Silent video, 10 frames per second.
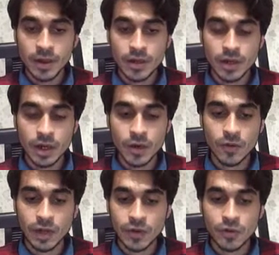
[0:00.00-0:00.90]
Now
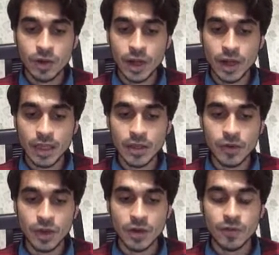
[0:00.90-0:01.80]
it could ask
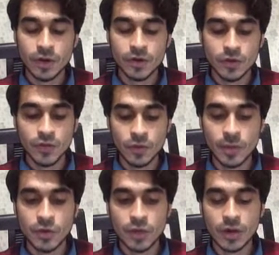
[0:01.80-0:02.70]
user, what do you want
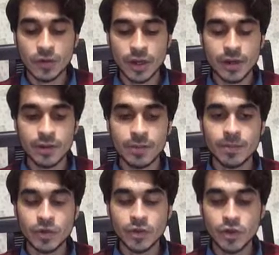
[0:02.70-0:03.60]
me to calculate?
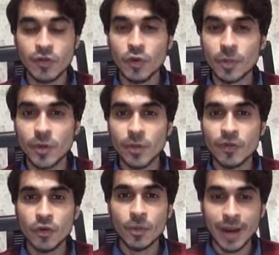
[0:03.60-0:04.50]
Do you want me to
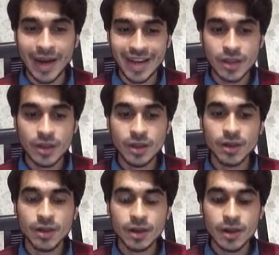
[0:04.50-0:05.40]
perform
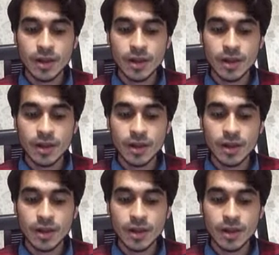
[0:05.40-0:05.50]
addition?